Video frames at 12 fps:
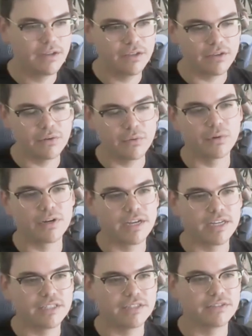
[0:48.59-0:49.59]
you can
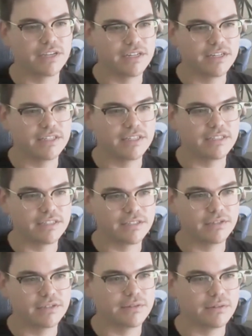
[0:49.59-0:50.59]
organize those ideas
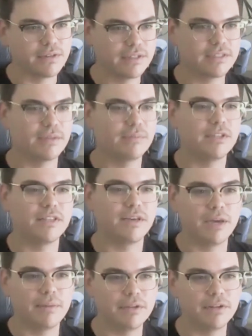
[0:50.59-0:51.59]
into something
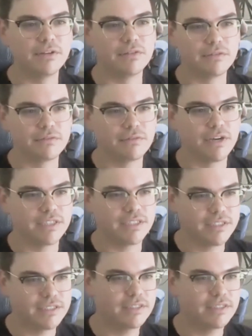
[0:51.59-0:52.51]
that might be new and fresh.